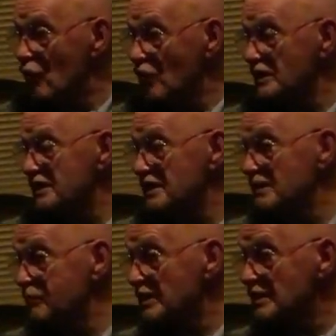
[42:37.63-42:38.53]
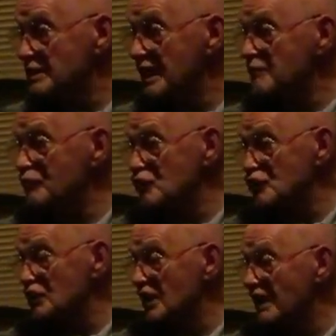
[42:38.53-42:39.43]
All he did, he played a dead
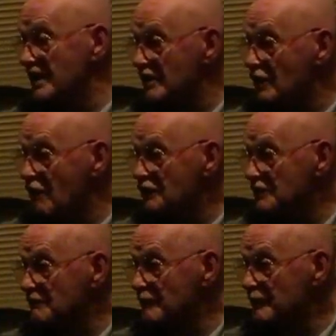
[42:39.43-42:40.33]
person lying in a coffin.